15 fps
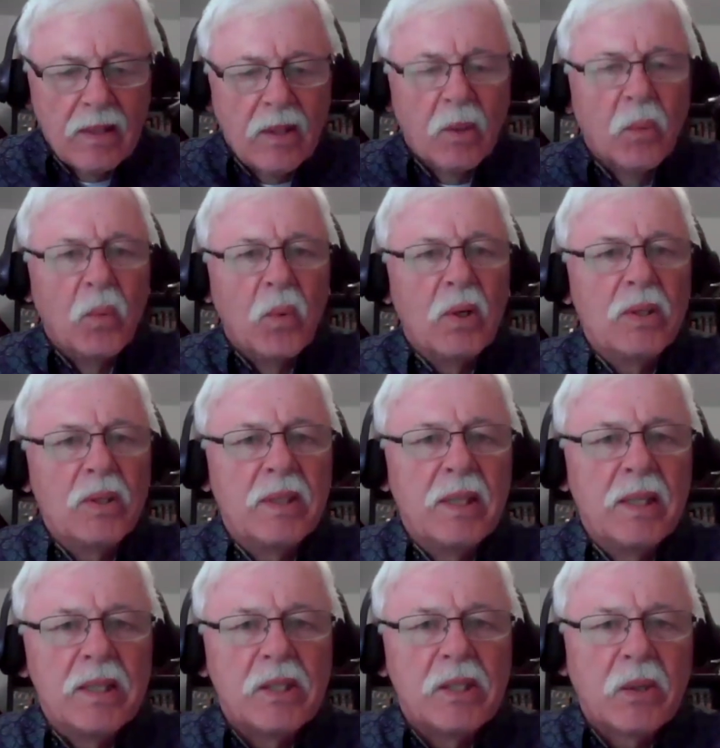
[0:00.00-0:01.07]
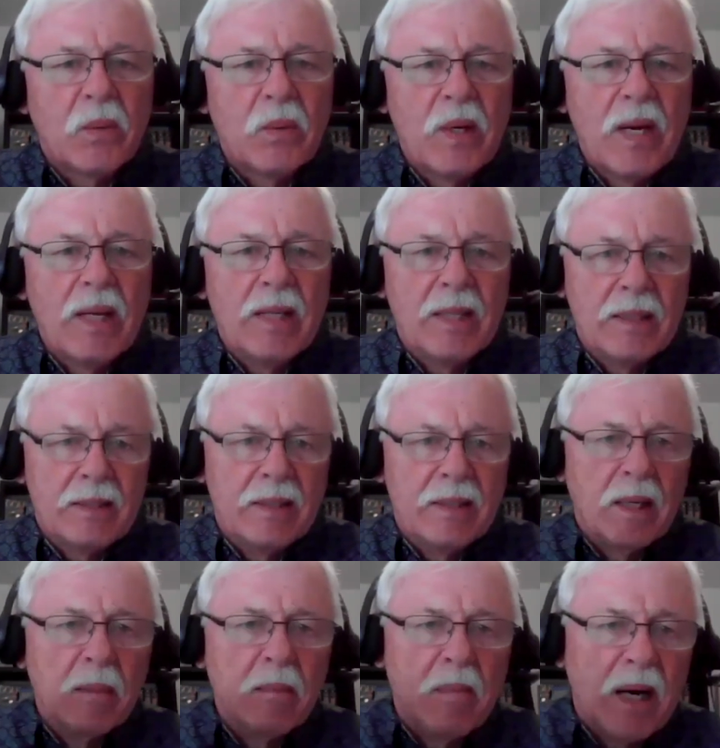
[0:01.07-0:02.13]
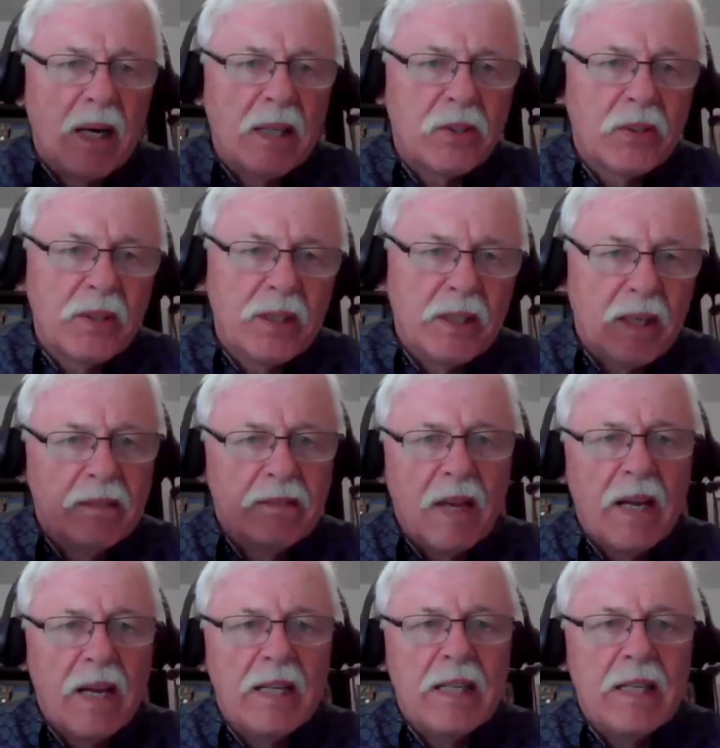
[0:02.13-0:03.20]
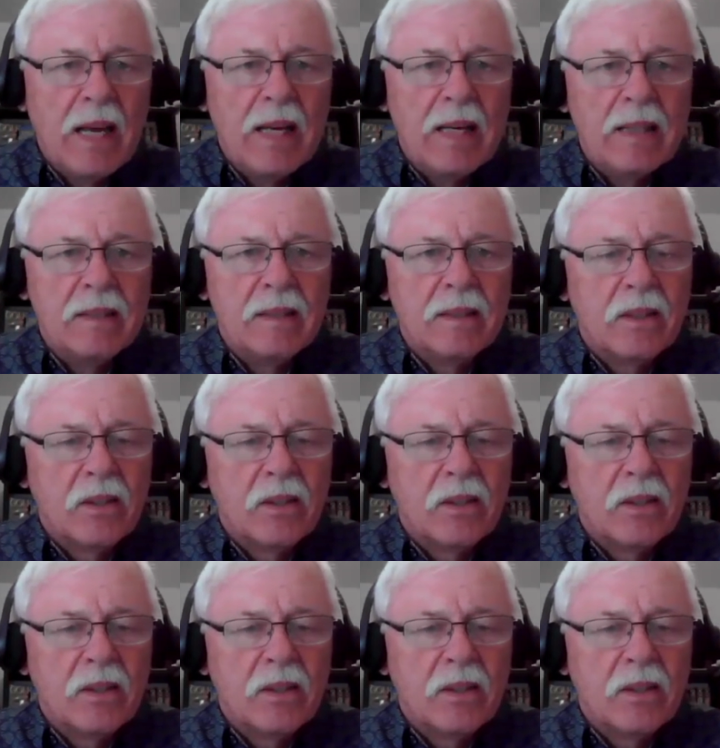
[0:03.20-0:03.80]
The word that is created, the gematria of 88,